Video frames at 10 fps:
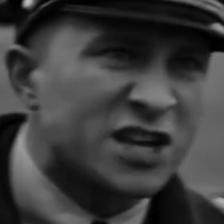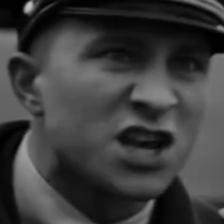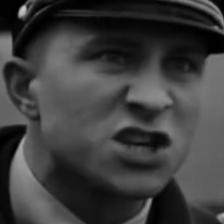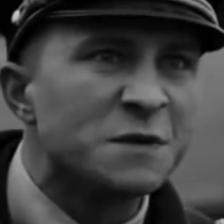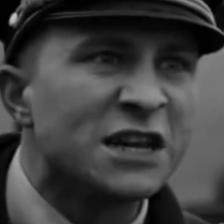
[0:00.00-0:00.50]
that
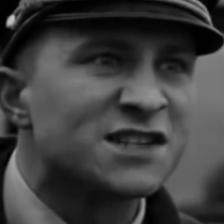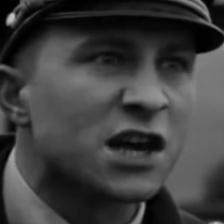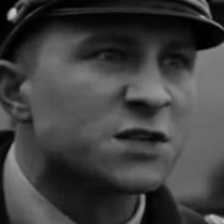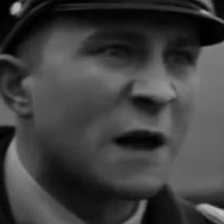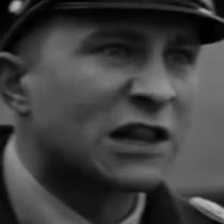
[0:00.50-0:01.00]
his
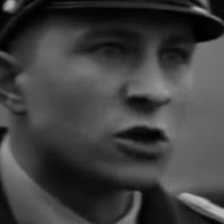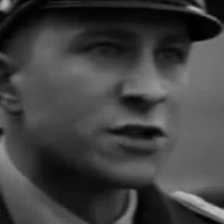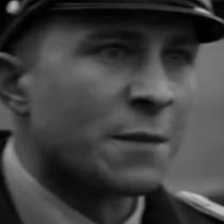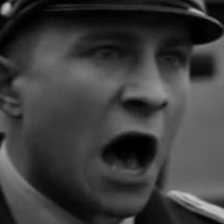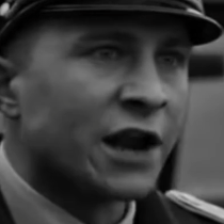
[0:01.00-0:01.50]
authority is
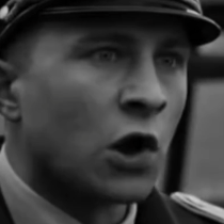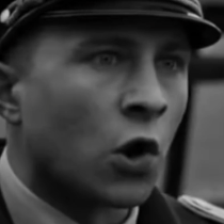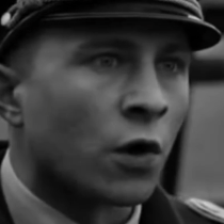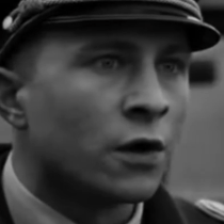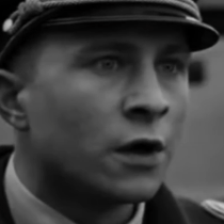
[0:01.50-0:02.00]
more
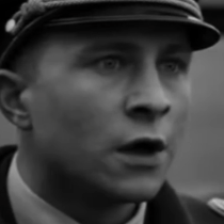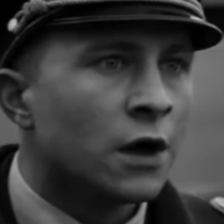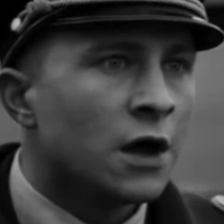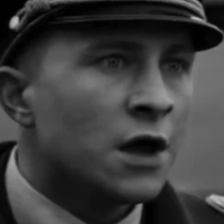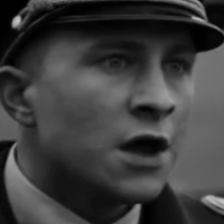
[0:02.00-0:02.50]
complete than
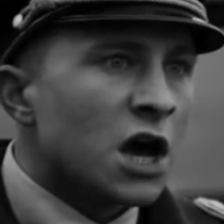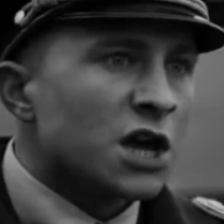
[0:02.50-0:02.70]
his,